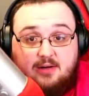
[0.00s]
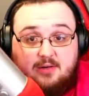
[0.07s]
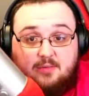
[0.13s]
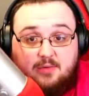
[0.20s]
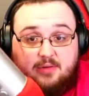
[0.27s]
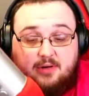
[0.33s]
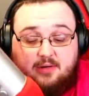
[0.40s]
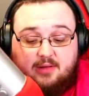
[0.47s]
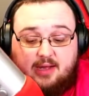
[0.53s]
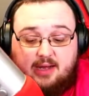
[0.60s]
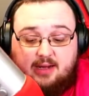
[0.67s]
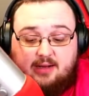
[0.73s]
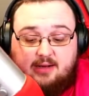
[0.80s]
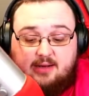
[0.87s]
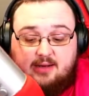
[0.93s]
where they're
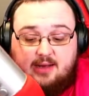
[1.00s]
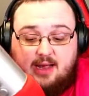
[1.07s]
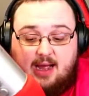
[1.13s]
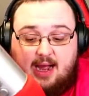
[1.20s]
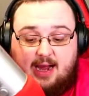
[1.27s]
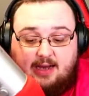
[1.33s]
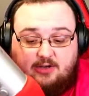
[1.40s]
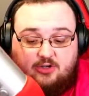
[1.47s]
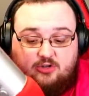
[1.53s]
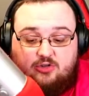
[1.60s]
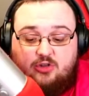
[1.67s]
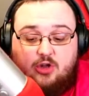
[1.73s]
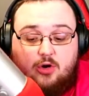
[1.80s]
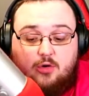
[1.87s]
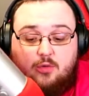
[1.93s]
like, I just
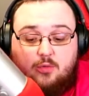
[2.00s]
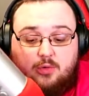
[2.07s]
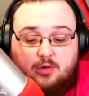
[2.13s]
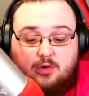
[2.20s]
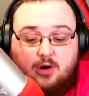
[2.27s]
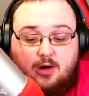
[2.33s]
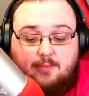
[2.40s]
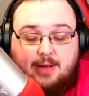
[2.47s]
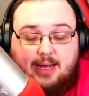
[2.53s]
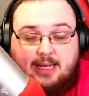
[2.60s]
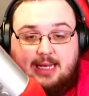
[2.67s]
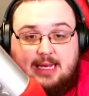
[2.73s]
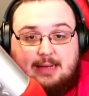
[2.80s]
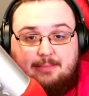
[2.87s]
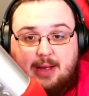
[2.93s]
know where all my
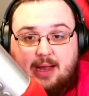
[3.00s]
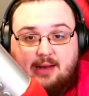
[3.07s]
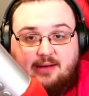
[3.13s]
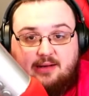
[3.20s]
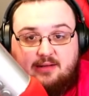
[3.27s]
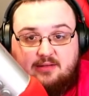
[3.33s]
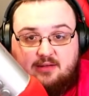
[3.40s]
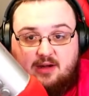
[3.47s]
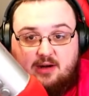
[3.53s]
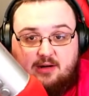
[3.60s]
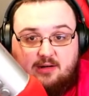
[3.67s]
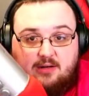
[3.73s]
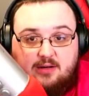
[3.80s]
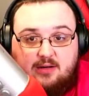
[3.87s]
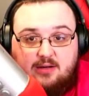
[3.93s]
key bindings are,